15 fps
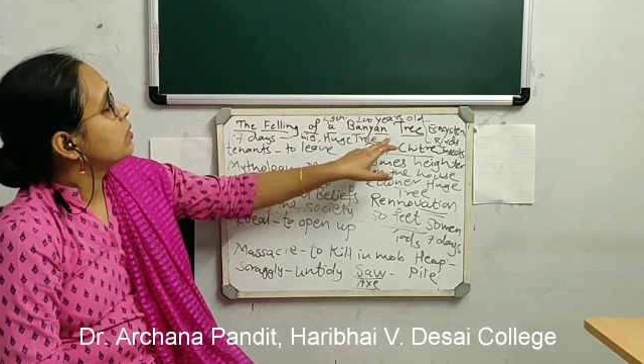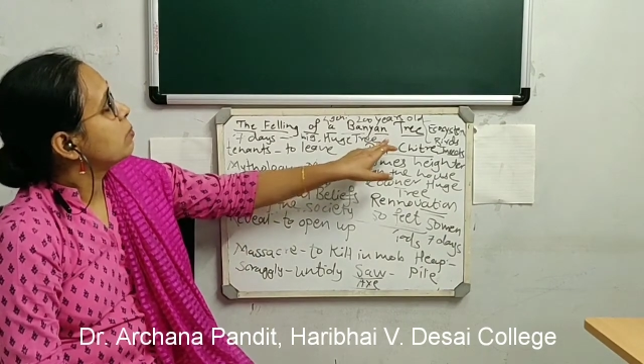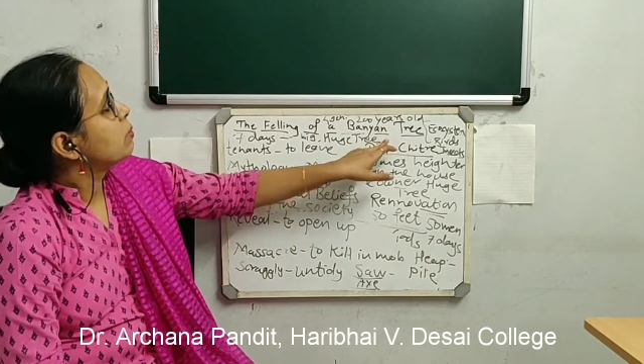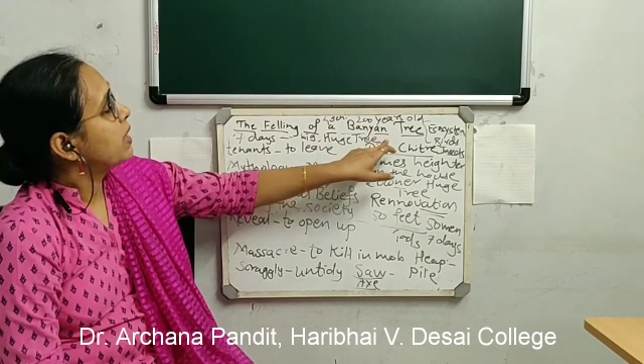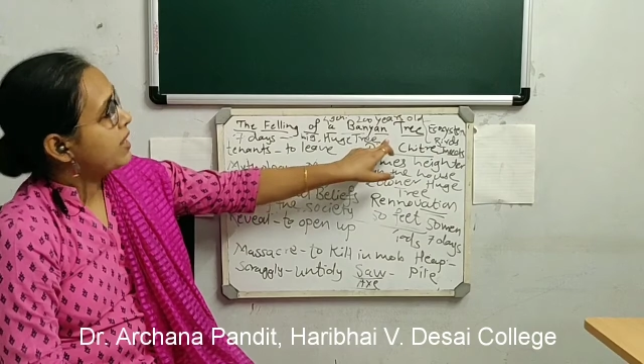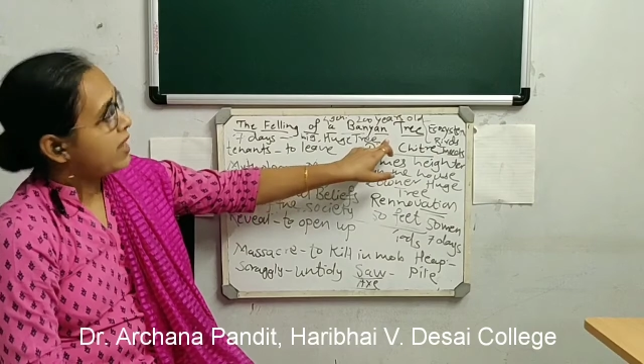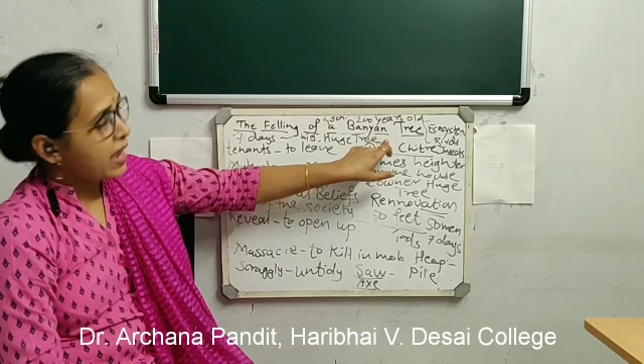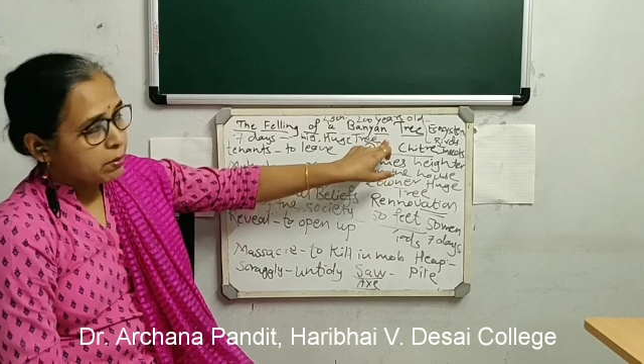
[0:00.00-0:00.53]
this
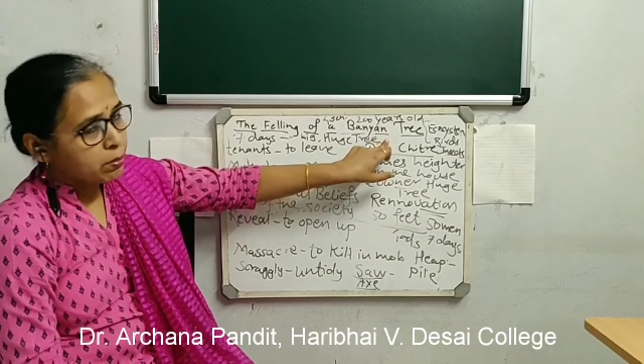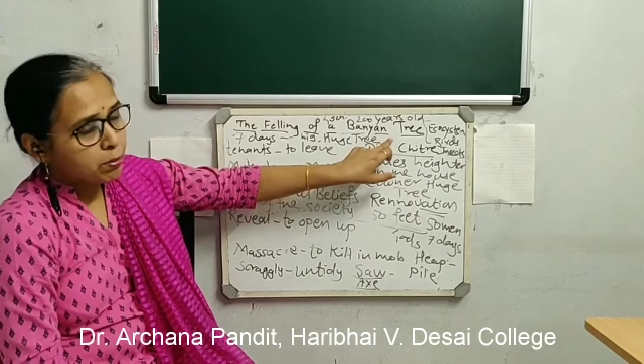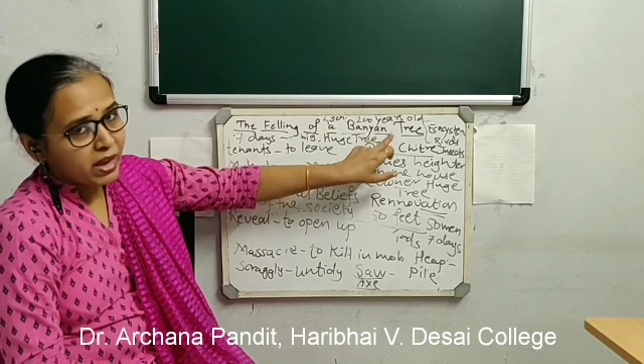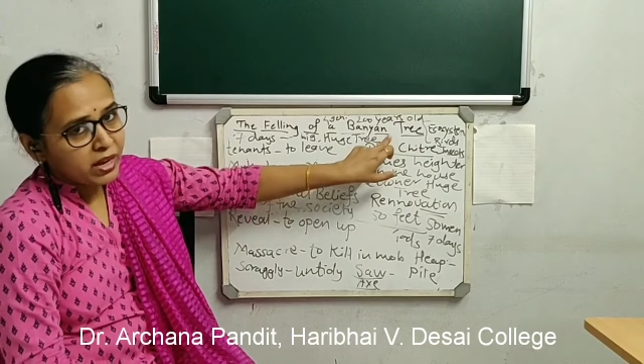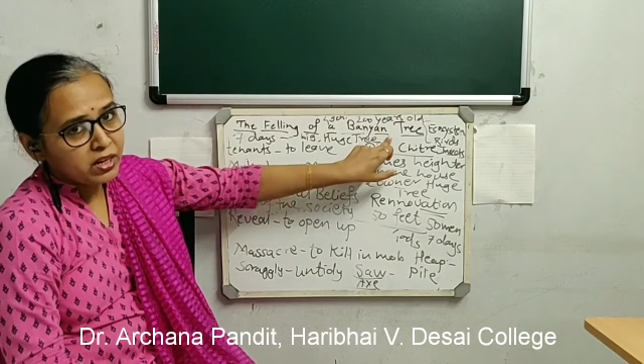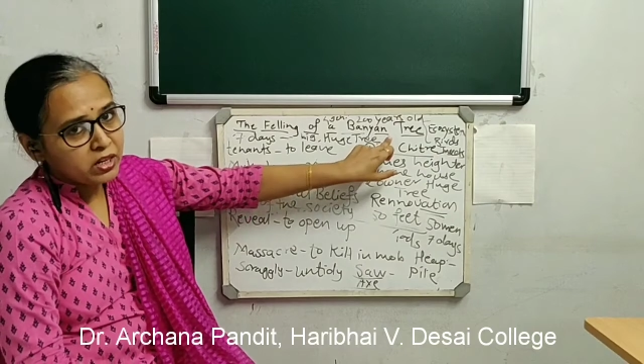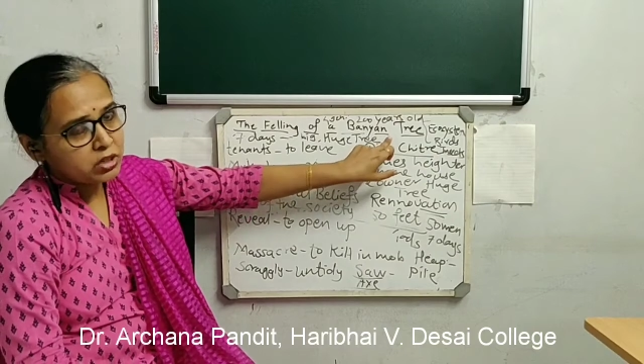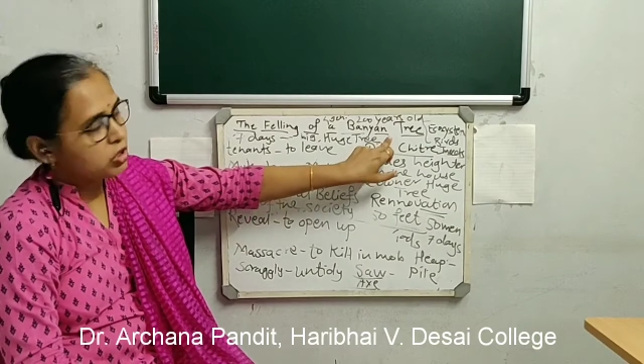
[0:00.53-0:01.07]
banyan
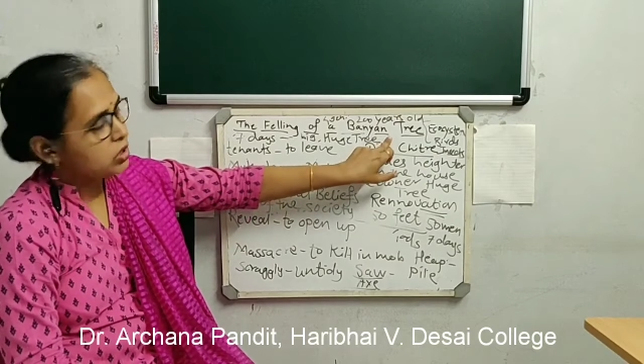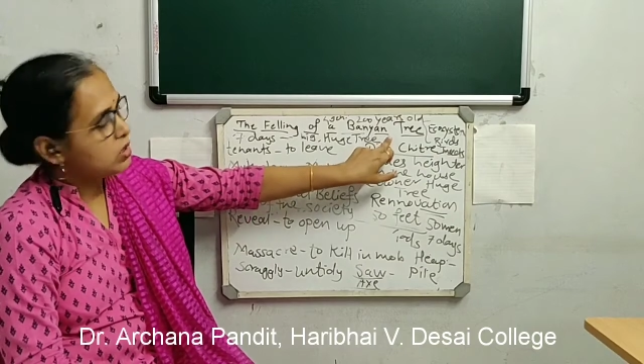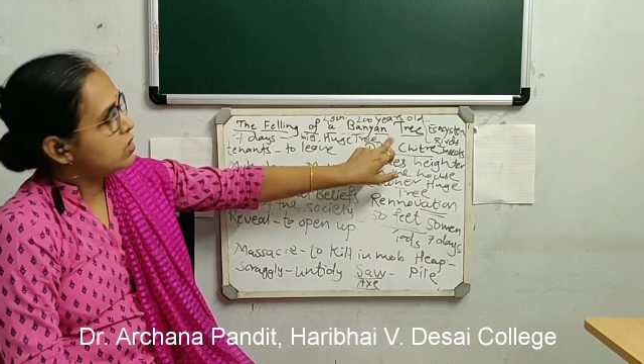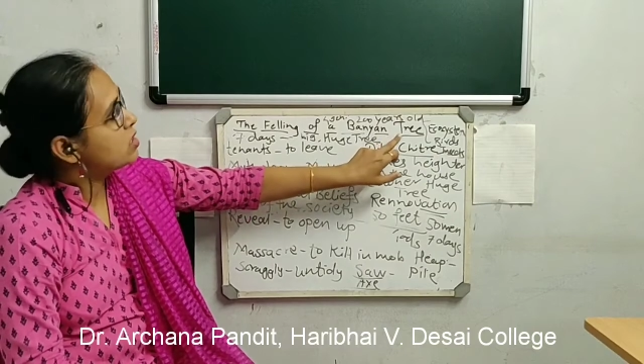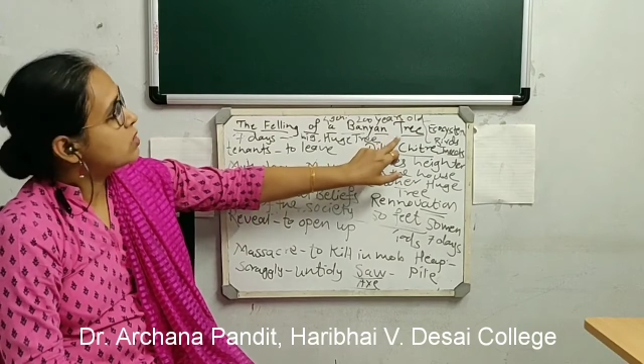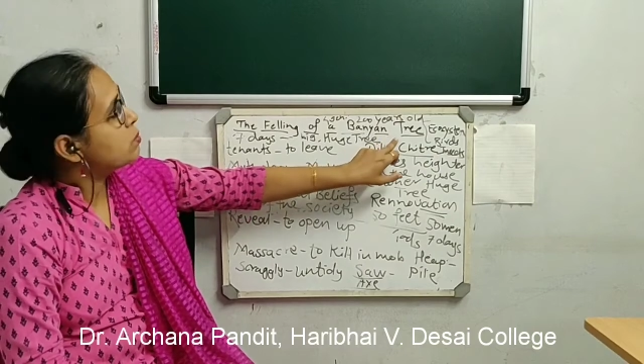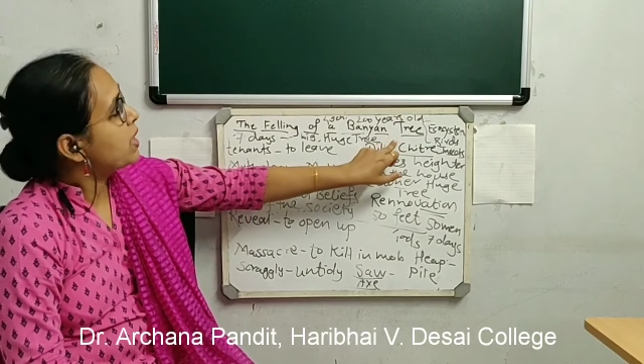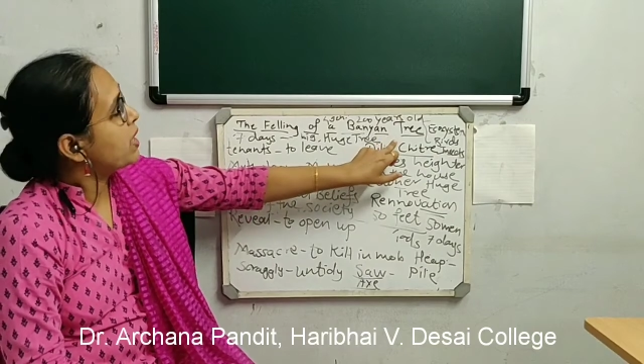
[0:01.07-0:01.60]
tree has
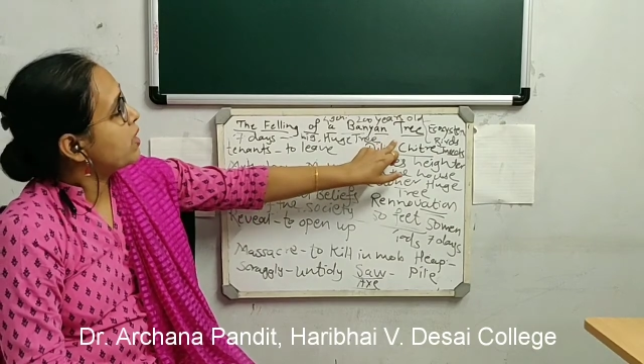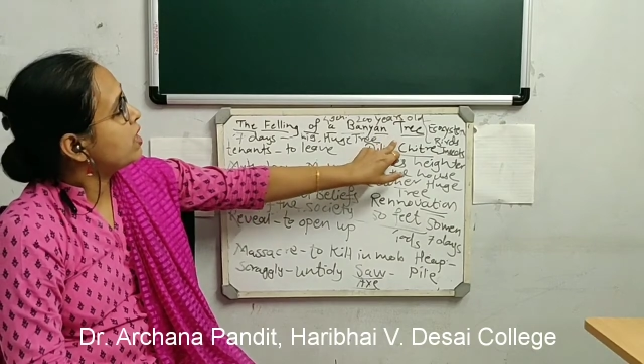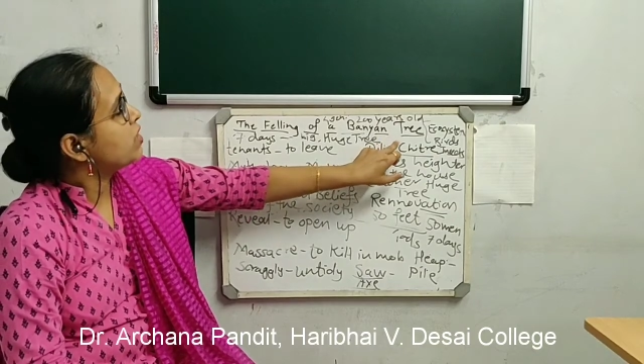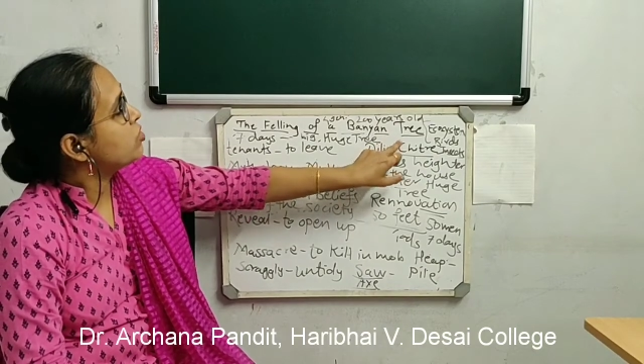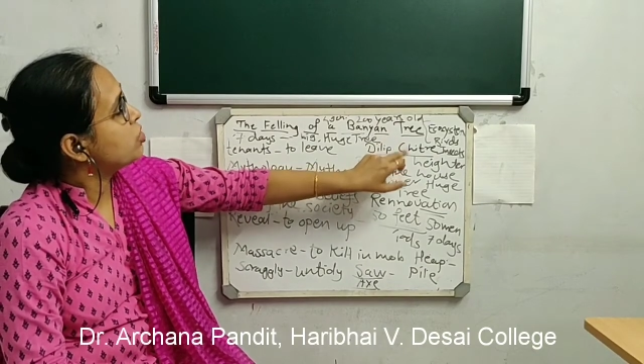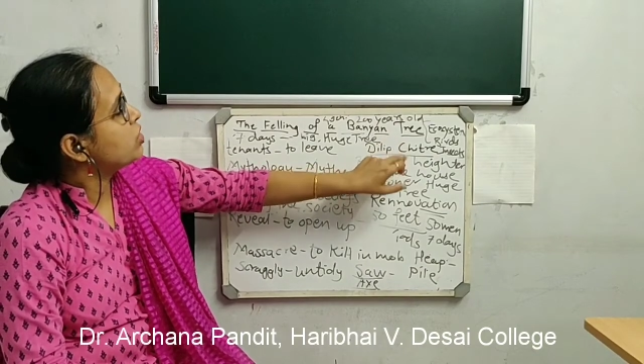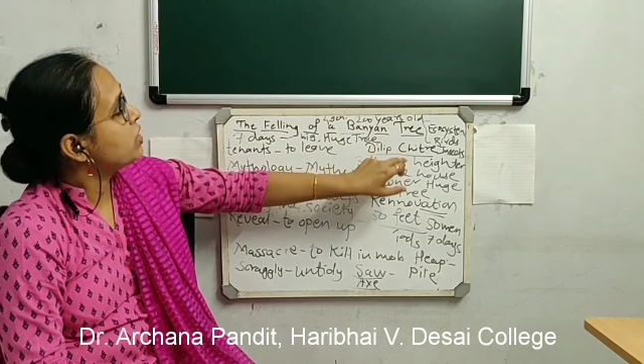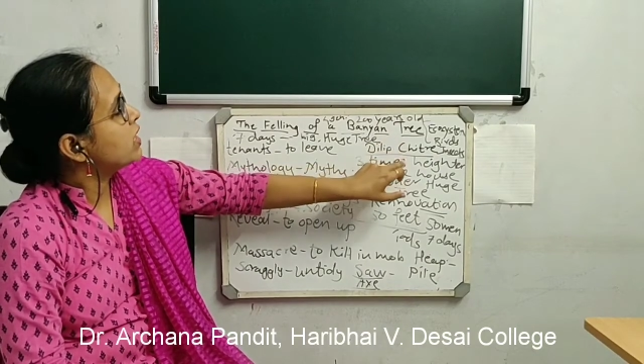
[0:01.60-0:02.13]
made a
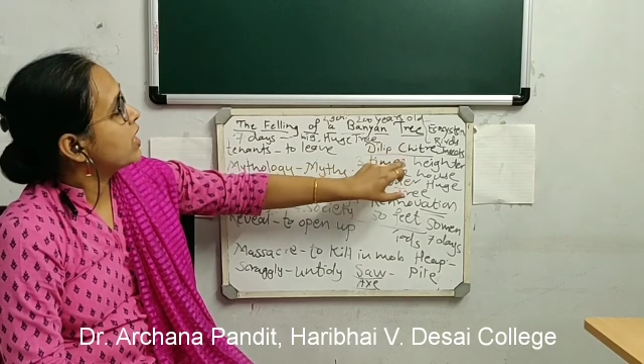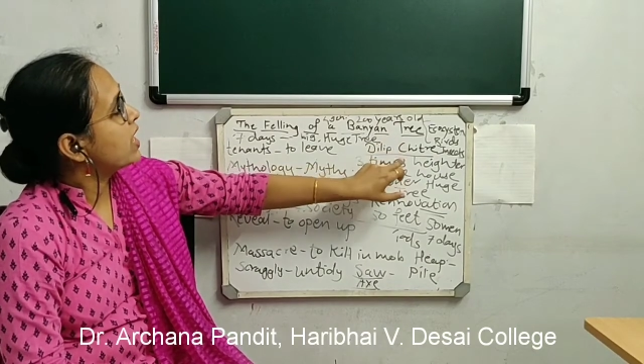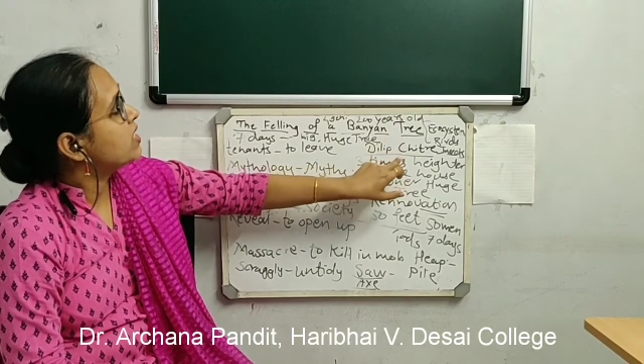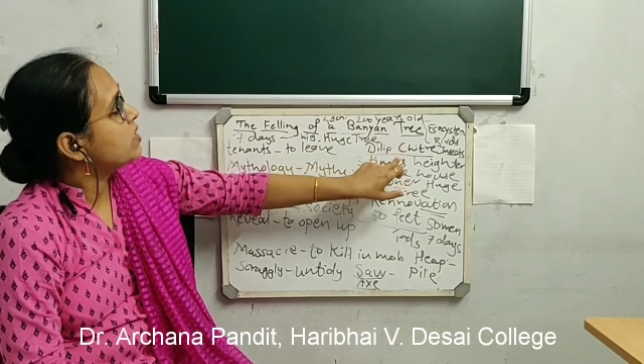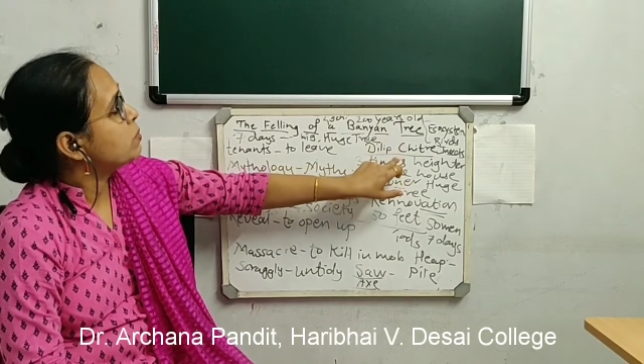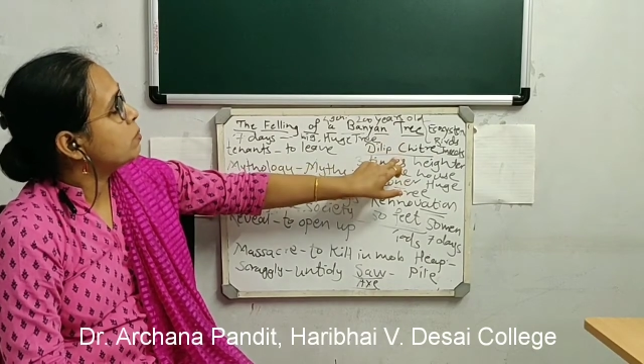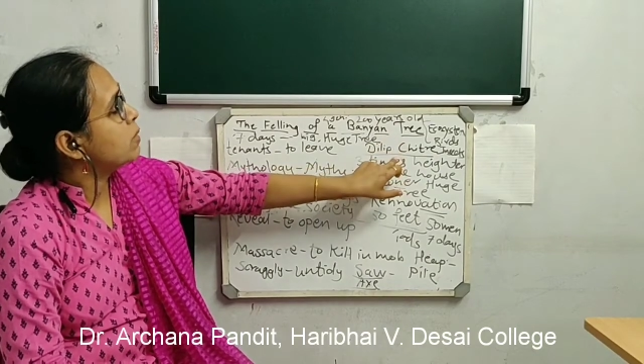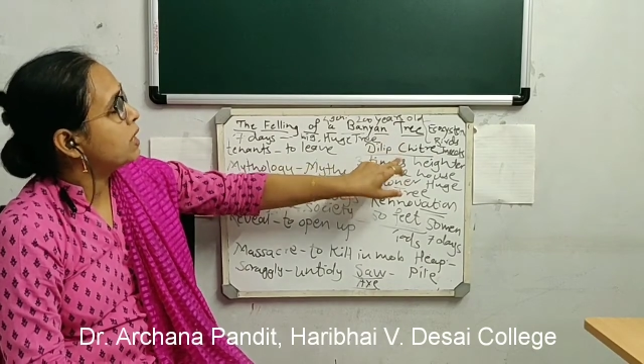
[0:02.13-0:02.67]
permanent
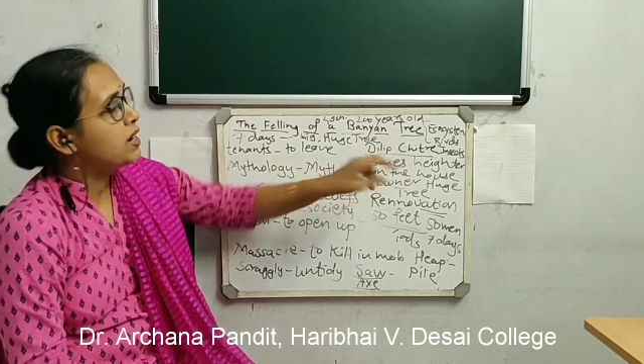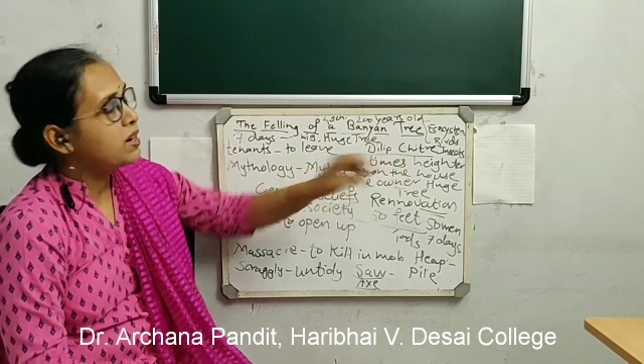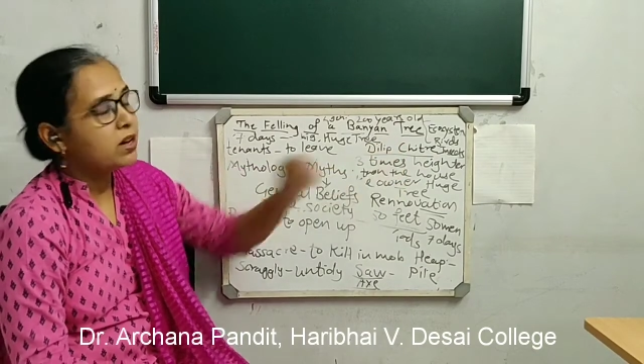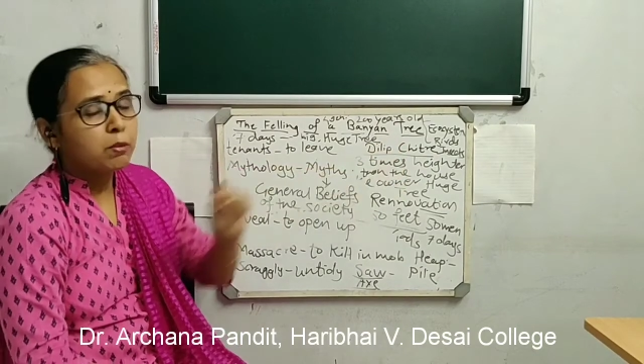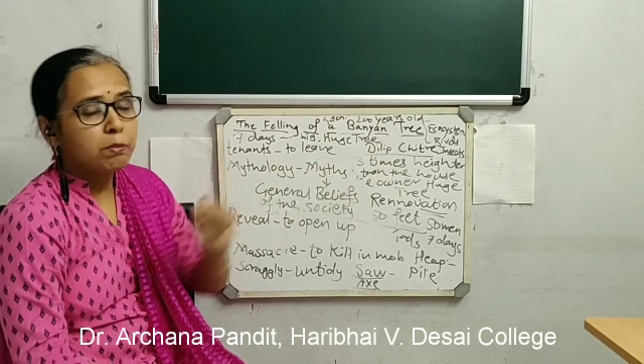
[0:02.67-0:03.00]
place